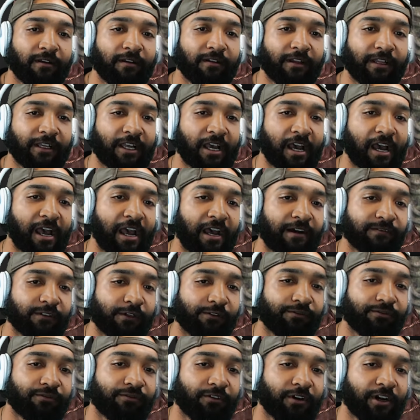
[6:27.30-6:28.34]
like I have a
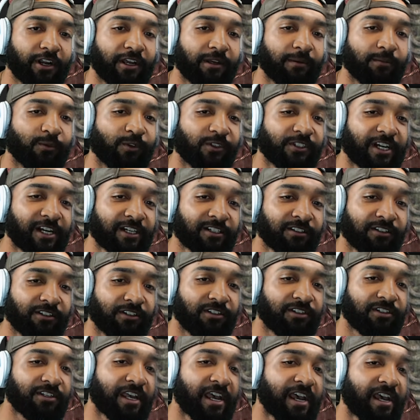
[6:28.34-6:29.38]
frame, which actually
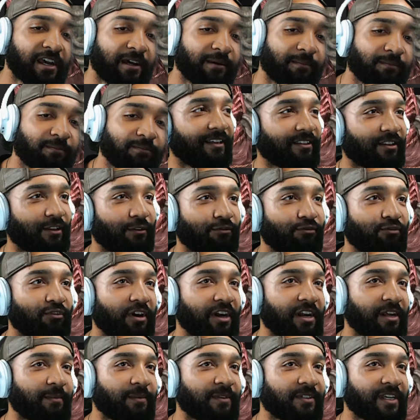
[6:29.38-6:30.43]
Sam, like the
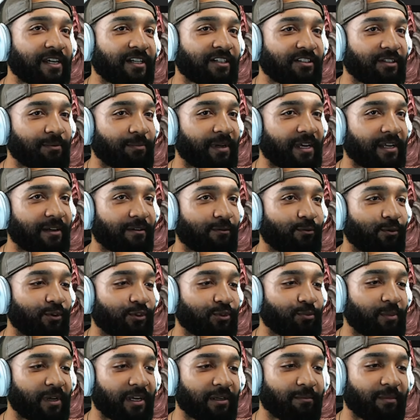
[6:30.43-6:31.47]
frame is actually
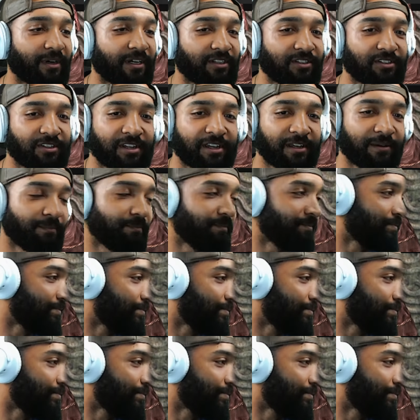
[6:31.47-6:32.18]
was made by Sam.